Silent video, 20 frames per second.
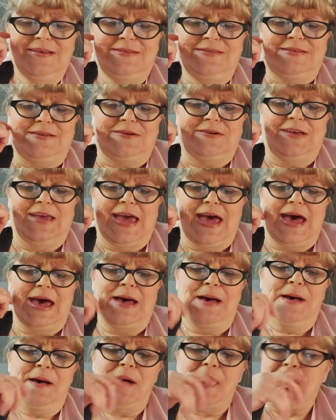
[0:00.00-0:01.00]
So,
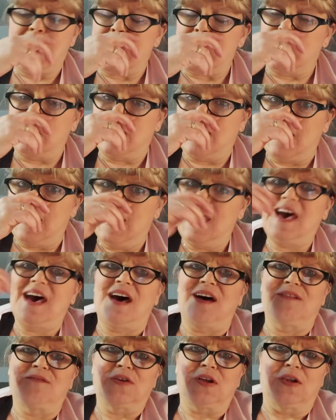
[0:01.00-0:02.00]
yeah, I
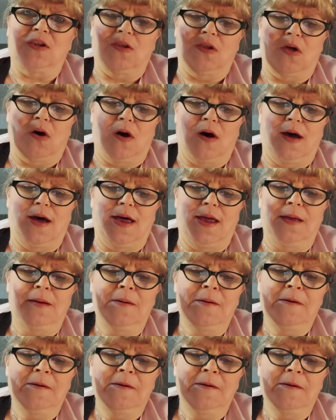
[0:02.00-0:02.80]
have a lot.